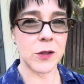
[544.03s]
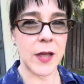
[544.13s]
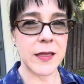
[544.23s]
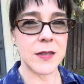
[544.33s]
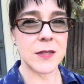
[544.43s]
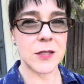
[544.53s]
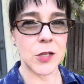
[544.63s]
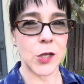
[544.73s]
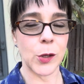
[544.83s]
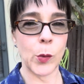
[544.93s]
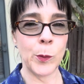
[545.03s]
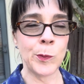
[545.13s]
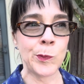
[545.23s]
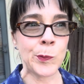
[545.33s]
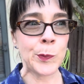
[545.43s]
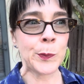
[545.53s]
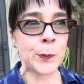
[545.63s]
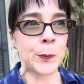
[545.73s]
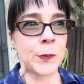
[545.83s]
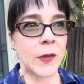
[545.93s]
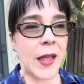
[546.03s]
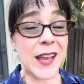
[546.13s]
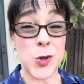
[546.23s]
like this to you and